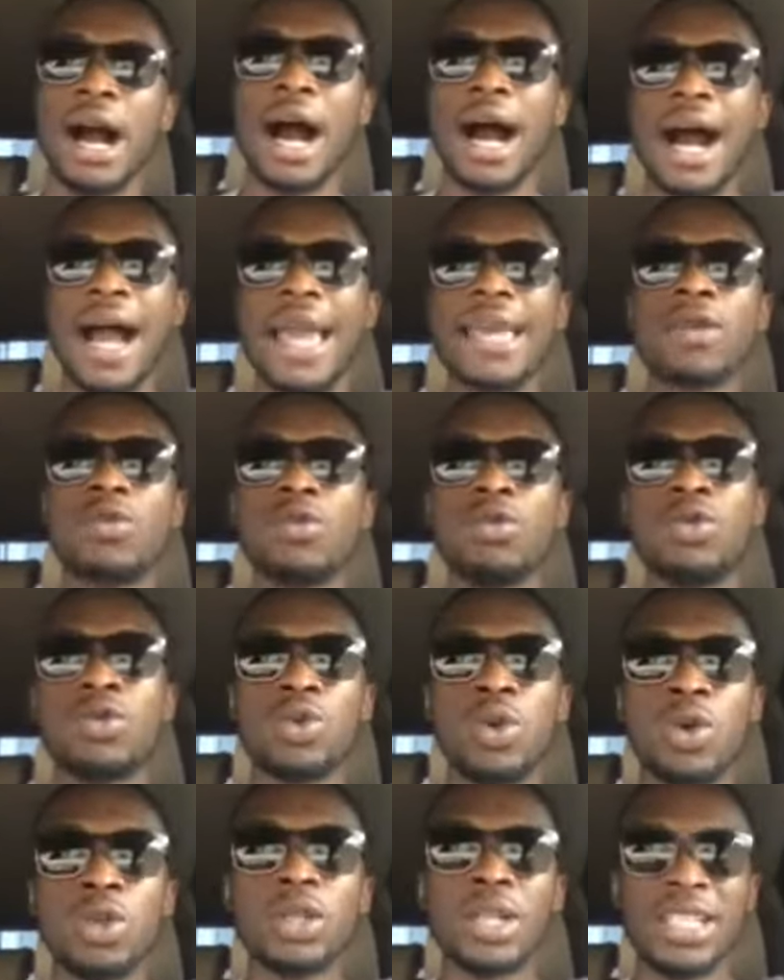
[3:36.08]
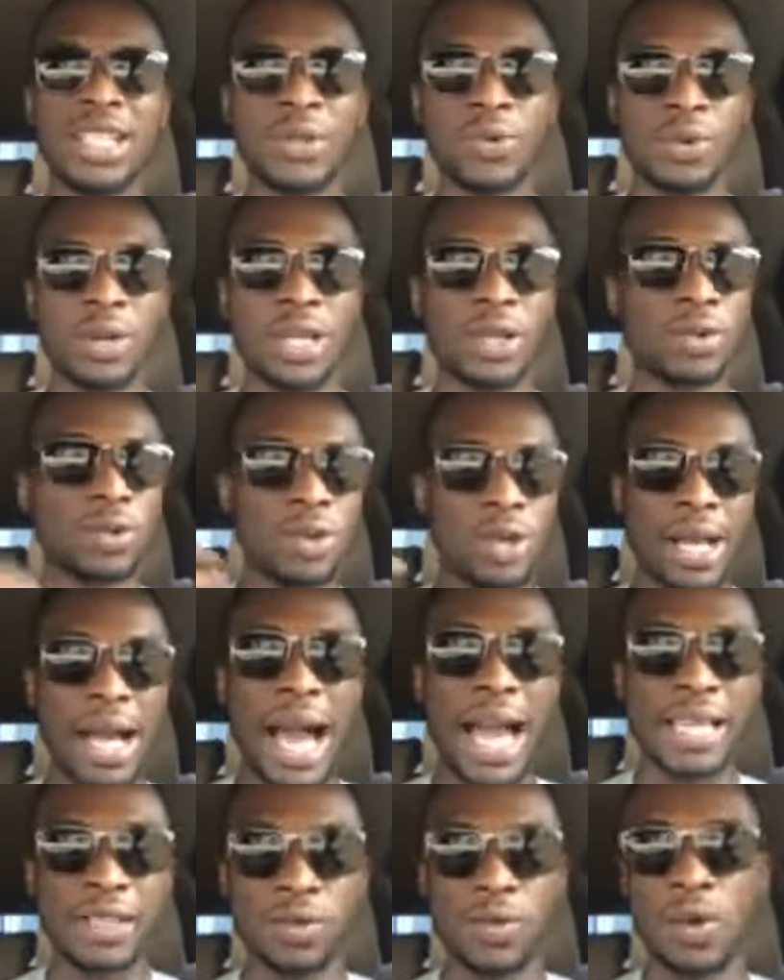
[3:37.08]
I could totally relate to the
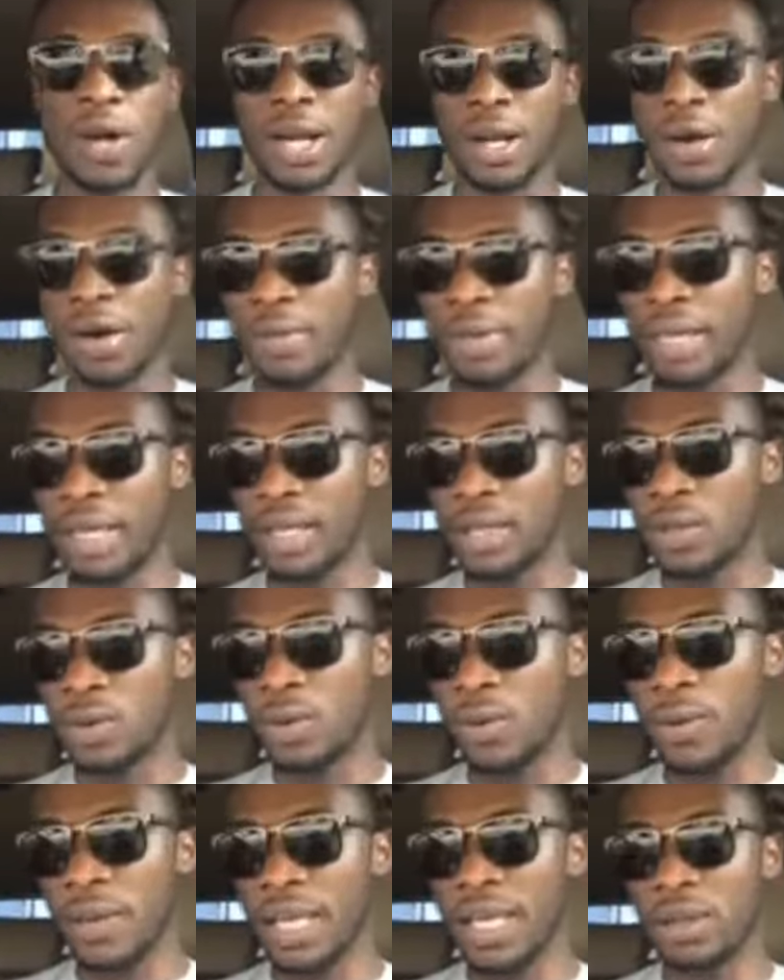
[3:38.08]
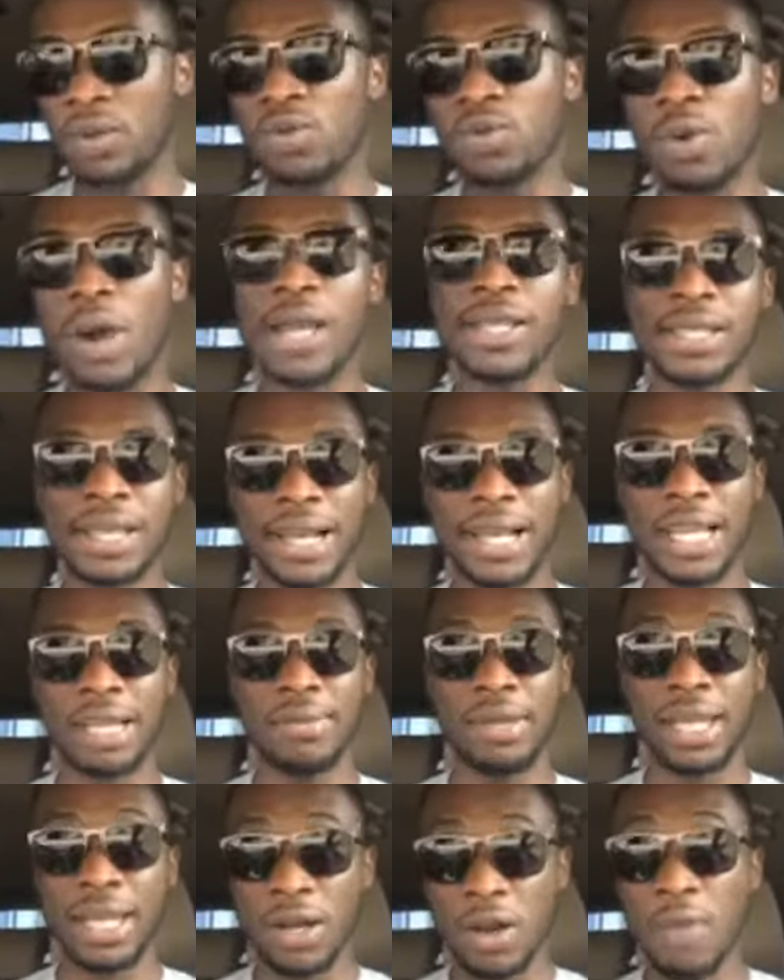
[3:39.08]
guys who are coming into RISE Academy,
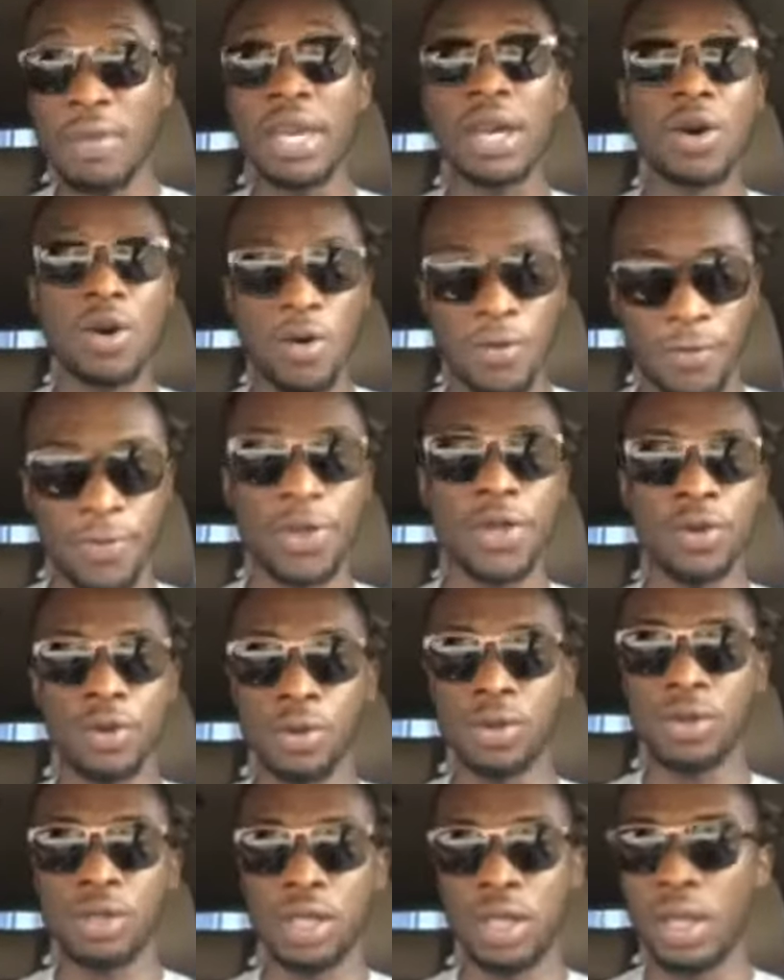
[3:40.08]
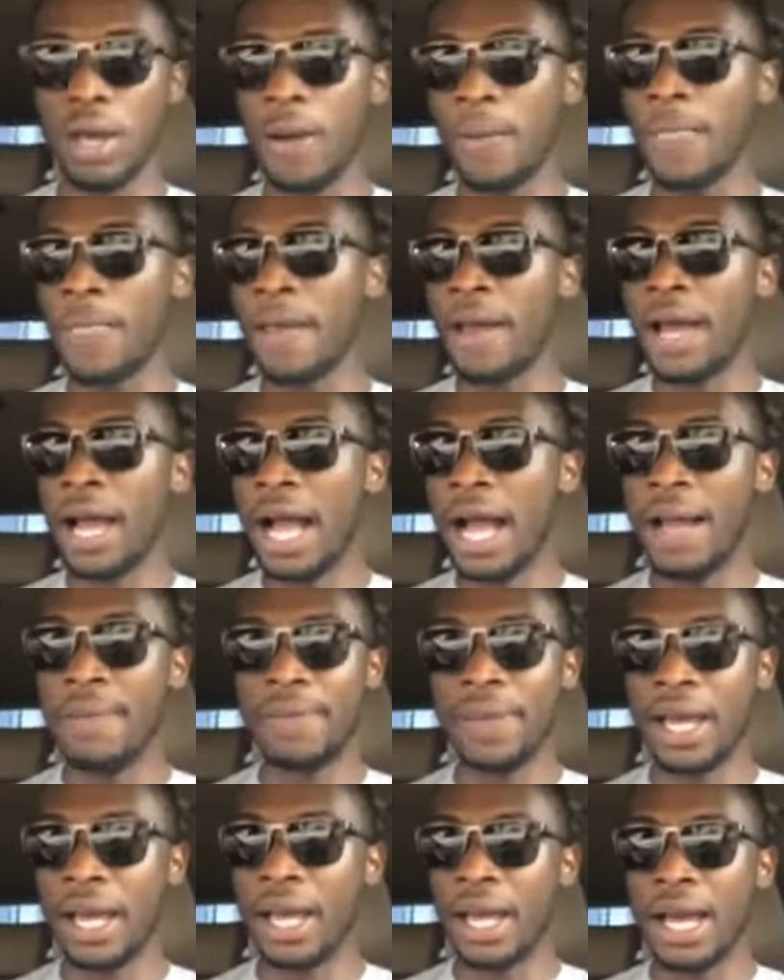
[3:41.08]
and they're coming confused, you know.
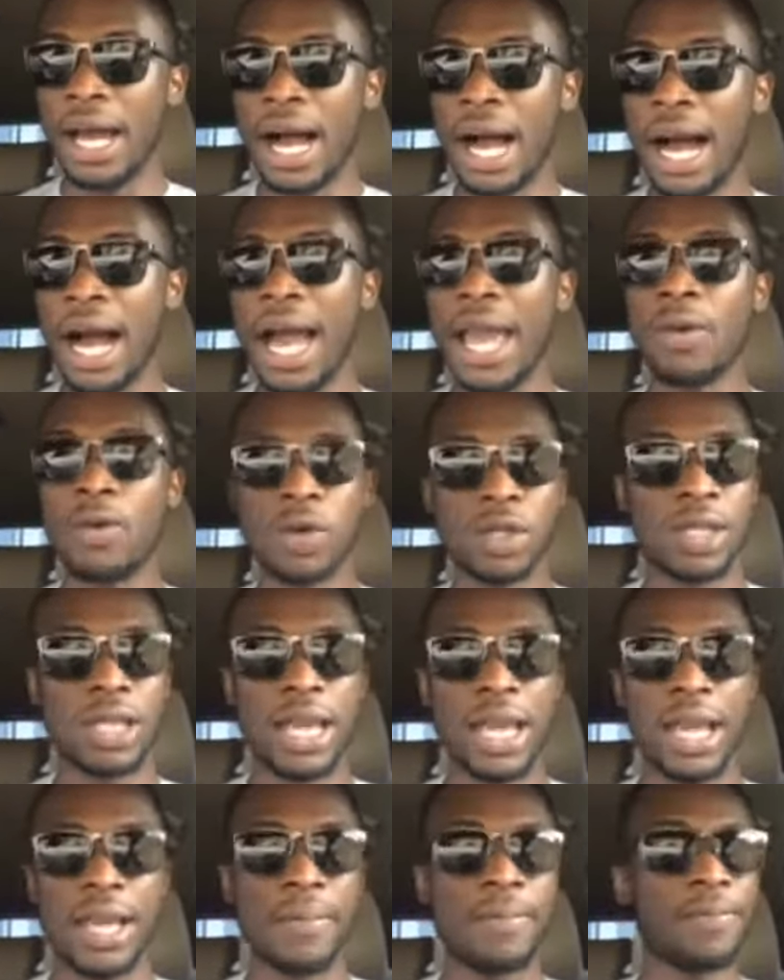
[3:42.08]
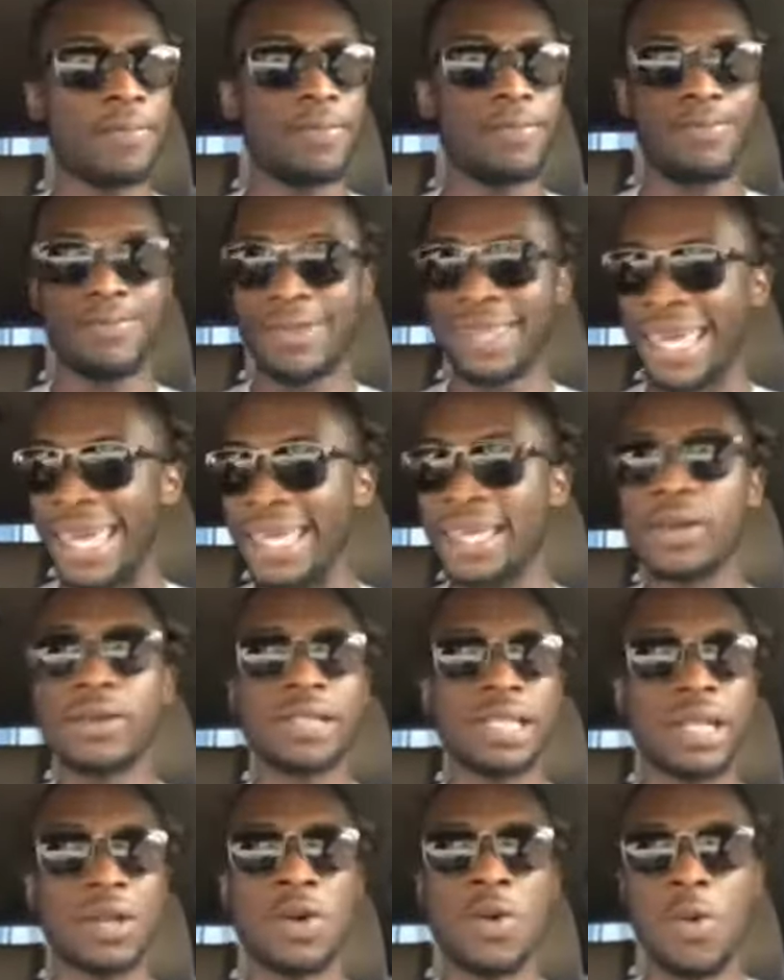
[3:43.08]
And I was there 10 years
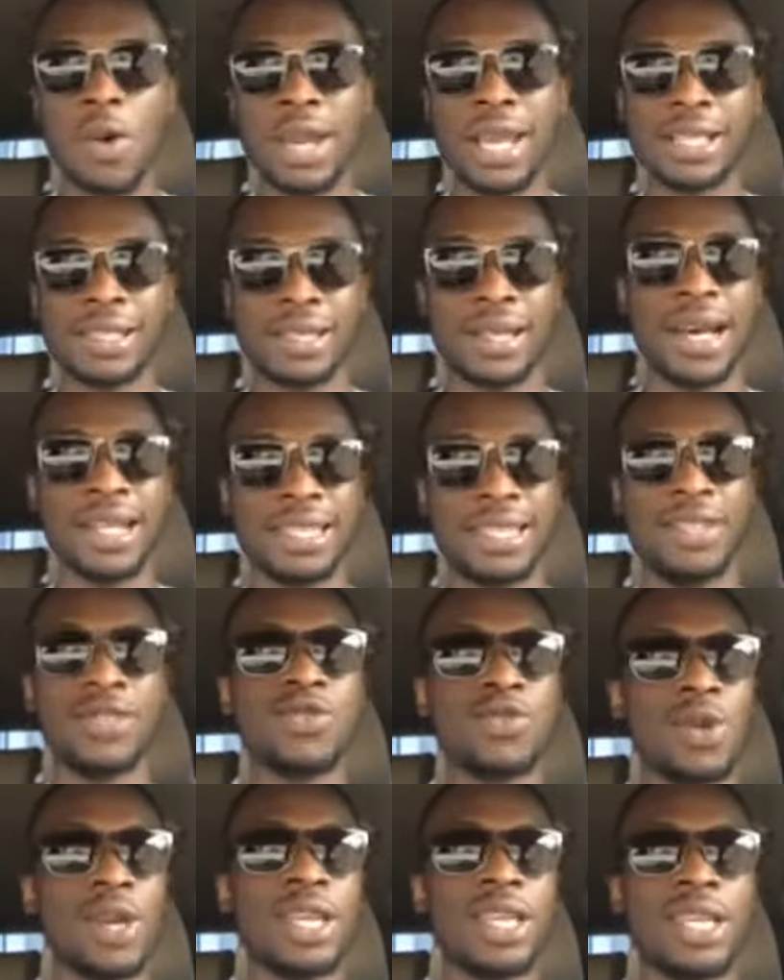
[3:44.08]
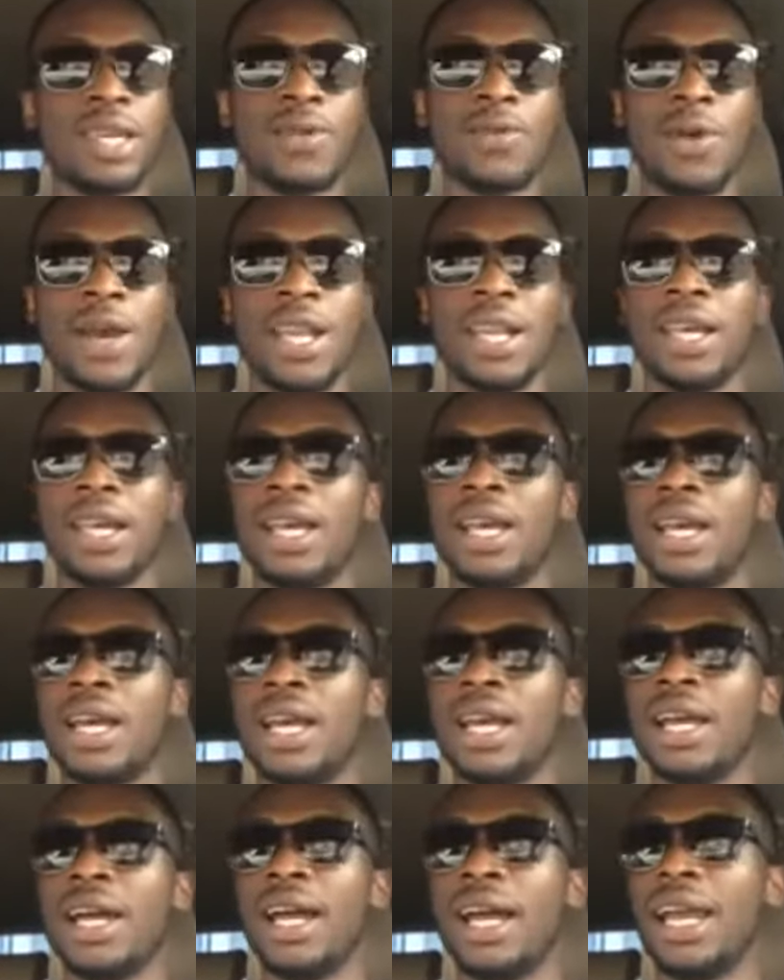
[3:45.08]
ago when I started training. Well,
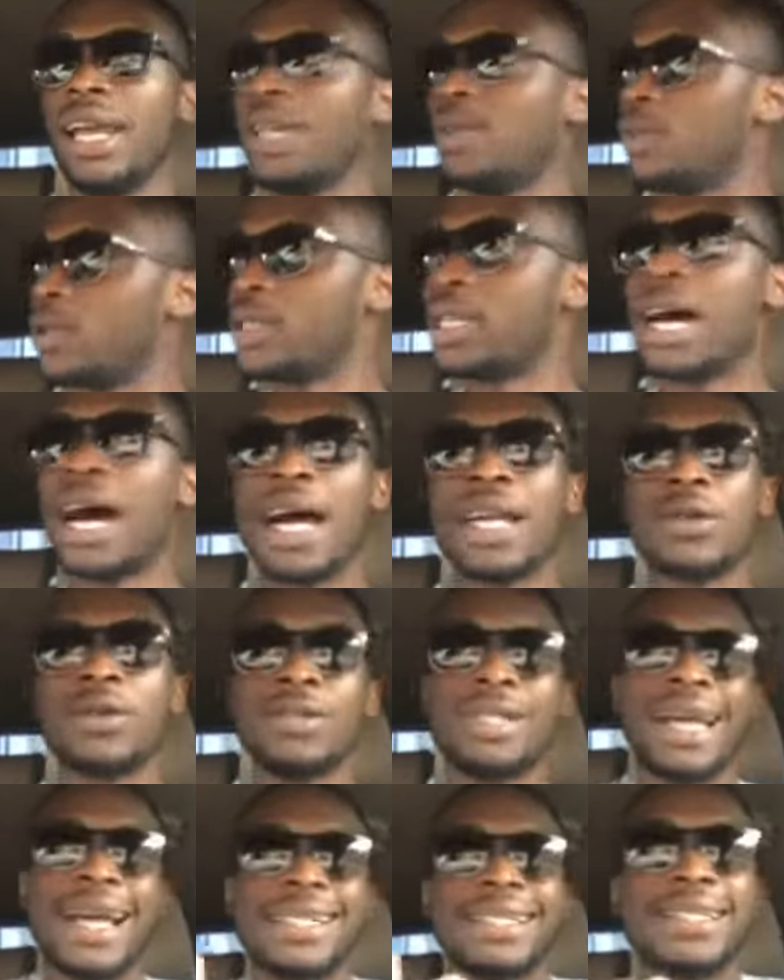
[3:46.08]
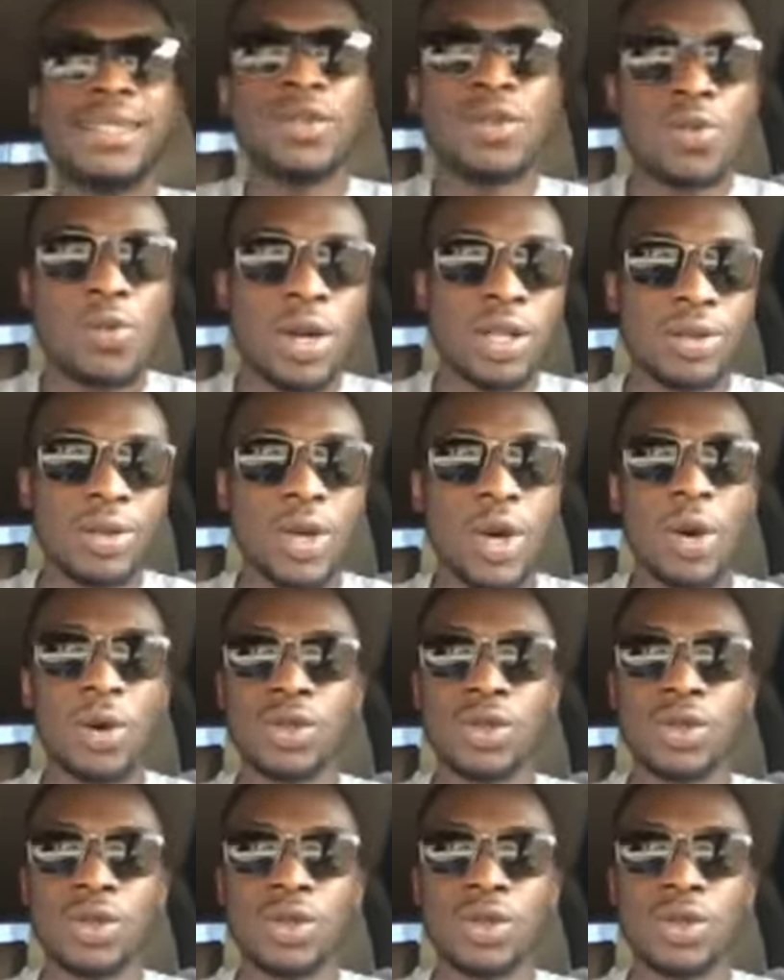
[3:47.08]
it was hard because I didn't know where to go.